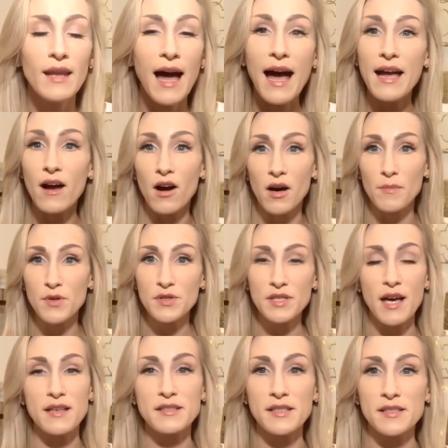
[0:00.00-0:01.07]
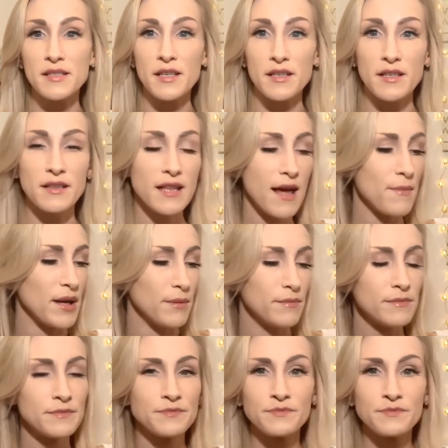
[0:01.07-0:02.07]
I almost got Sicilian lemon.